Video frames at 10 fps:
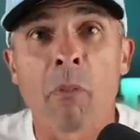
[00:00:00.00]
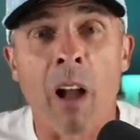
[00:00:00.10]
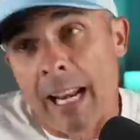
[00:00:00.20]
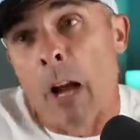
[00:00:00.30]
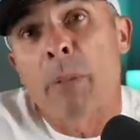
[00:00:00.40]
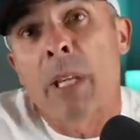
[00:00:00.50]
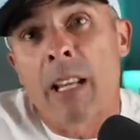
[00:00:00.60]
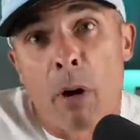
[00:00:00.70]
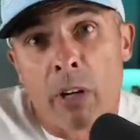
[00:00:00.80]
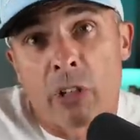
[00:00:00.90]
I can help you
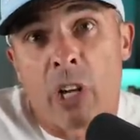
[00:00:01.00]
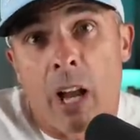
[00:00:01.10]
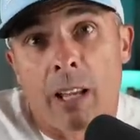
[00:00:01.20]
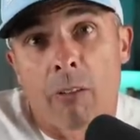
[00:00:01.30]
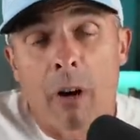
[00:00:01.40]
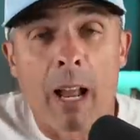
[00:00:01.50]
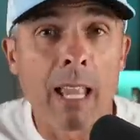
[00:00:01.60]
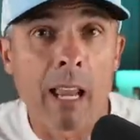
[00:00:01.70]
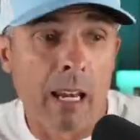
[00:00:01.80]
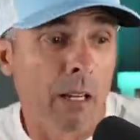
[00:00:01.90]
hit a bunker shot,
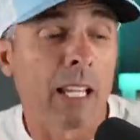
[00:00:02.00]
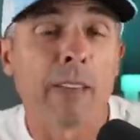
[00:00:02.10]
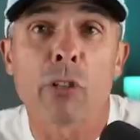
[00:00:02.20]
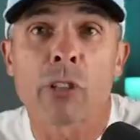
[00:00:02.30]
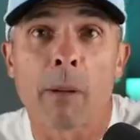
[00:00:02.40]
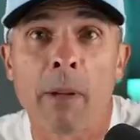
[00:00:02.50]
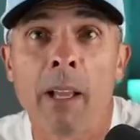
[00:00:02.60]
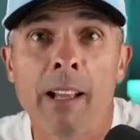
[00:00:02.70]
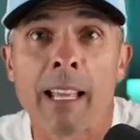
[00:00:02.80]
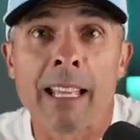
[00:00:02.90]
right? And give you some
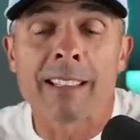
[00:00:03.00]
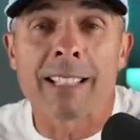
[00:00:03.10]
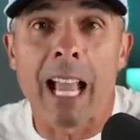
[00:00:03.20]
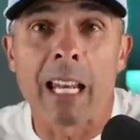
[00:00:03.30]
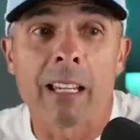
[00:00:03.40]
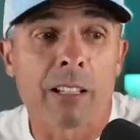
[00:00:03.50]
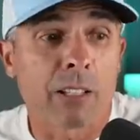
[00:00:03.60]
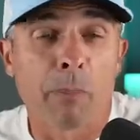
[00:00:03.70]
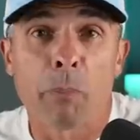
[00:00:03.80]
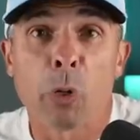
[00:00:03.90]
insight into
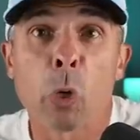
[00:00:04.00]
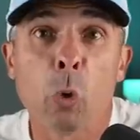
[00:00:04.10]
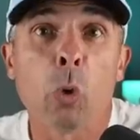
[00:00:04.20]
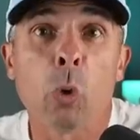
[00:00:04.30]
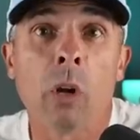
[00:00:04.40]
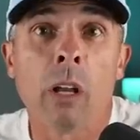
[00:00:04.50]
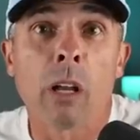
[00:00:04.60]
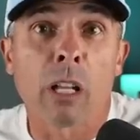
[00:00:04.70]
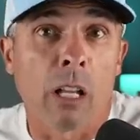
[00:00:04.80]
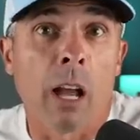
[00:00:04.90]
some cool
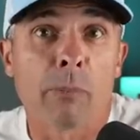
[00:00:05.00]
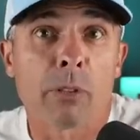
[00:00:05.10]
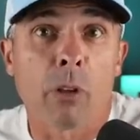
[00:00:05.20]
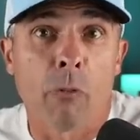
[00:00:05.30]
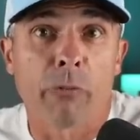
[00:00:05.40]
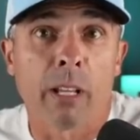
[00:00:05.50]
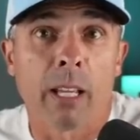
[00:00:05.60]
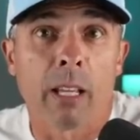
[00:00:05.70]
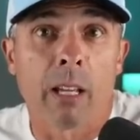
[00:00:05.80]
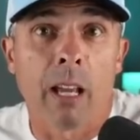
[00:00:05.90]
clubs,
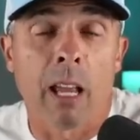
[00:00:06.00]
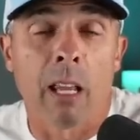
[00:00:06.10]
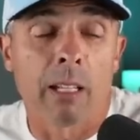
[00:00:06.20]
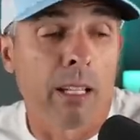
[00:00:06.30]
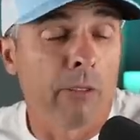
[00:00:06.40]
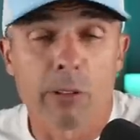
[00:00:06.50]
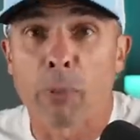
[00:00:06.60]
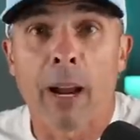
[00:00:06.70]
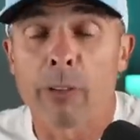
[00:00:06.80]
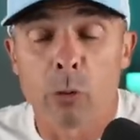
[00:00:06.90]
hopefully, and give you some
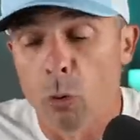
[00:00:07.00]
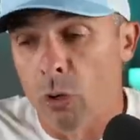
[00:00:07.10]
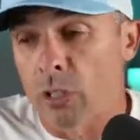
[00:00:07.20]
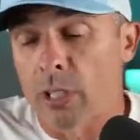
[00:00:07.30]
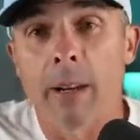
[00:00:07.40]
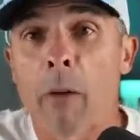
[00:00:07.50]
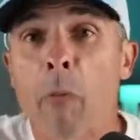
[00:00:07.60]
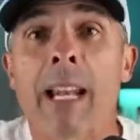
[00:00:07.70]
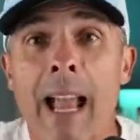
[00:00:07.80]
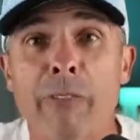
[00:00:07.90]
private tours, and
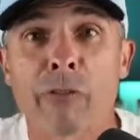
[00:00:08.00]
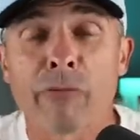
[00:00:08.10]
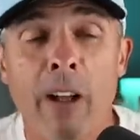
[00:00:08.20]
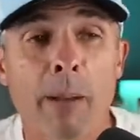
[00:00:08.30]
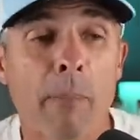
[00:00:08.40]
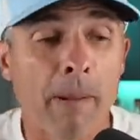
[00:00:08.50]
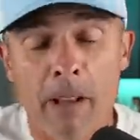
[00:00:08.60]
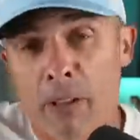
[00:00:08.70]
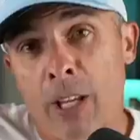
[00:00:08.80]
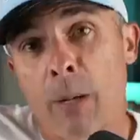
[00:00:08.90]
we can have some fun. But
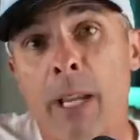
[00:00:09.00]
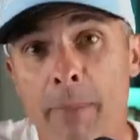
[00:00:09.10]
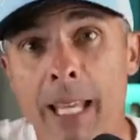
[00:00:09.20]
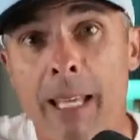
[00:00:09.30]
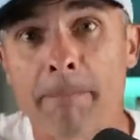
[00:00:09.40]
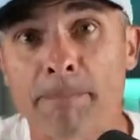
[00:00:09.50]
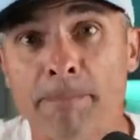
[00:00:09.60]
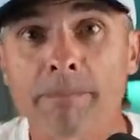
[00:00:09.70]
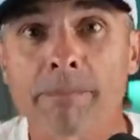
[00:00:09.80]
they're going to bring them in,